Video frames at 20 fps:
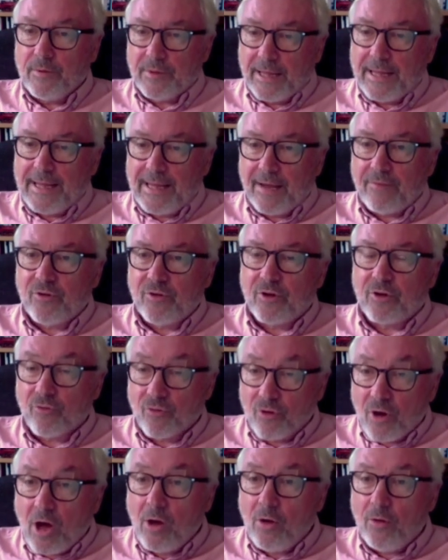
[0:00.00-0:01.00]
They have to
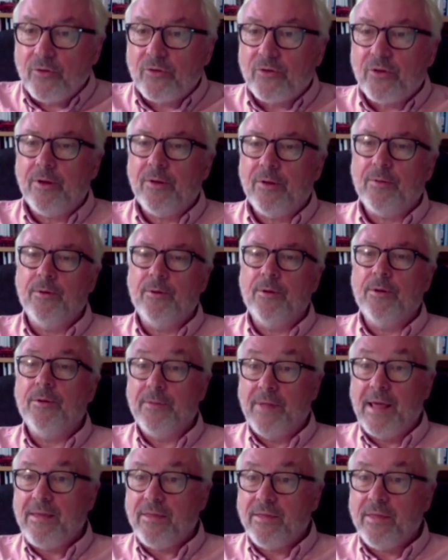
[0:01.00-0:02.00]
grant the
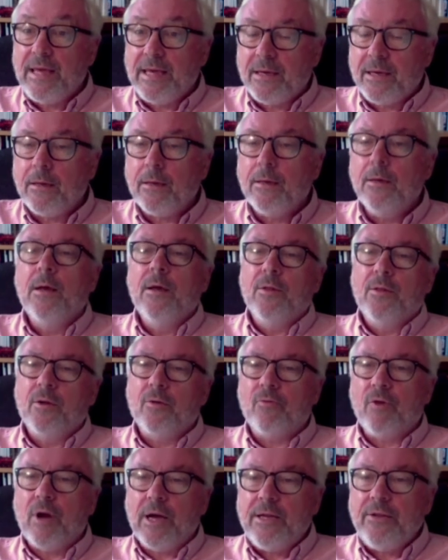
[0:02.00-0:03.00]

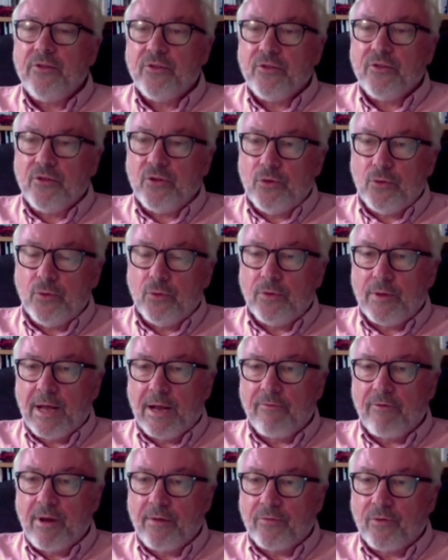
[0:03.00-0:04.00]
right to
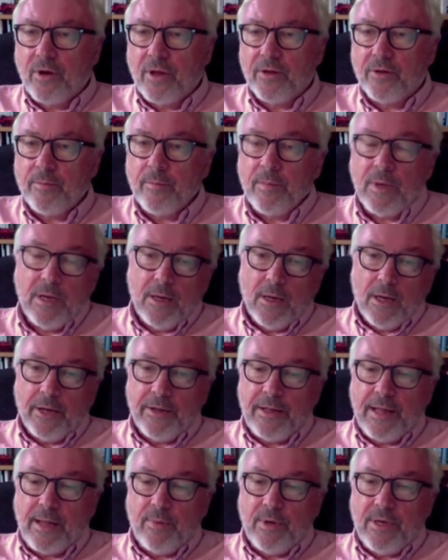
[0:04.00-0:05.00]
that referendum,
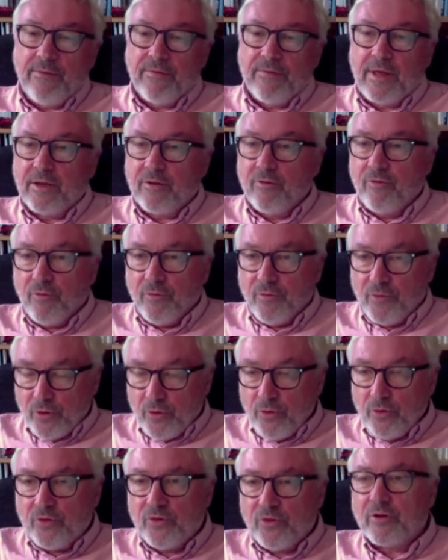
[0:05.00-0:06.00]
and they believe they can
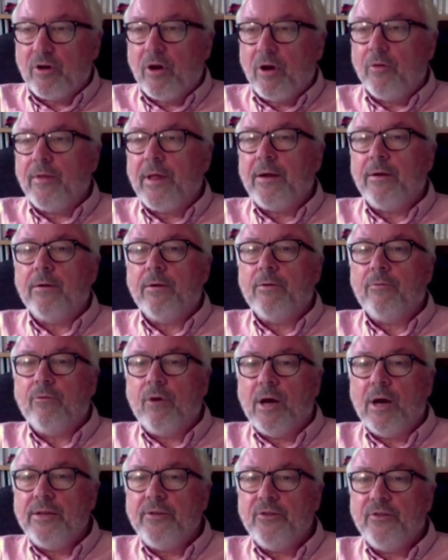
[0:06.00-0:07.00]
refuse to grant their
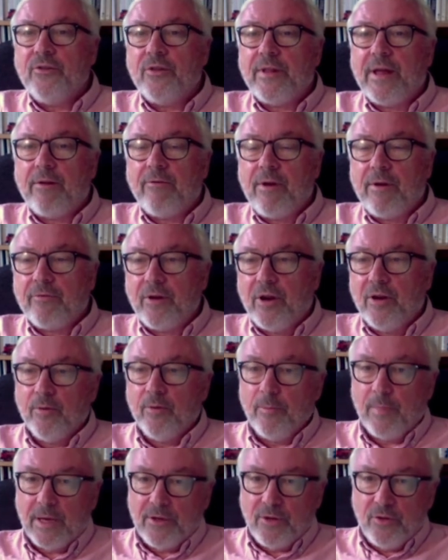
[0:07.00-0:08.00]
right to that
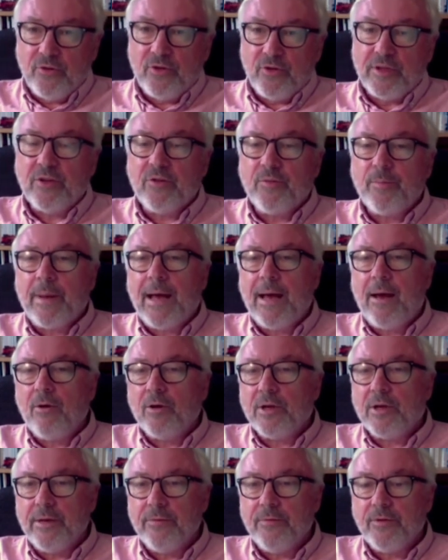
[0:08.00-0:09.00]
referendum by using this
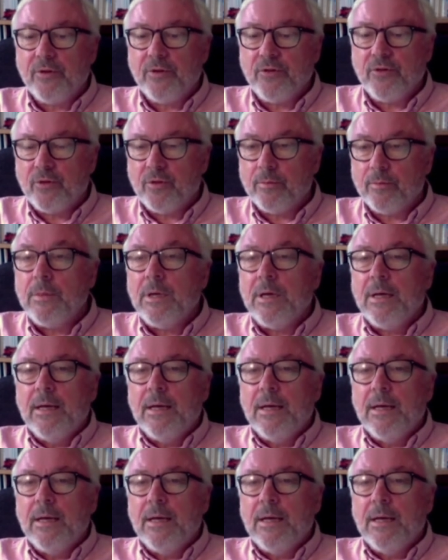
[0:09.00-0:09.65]
power given to them,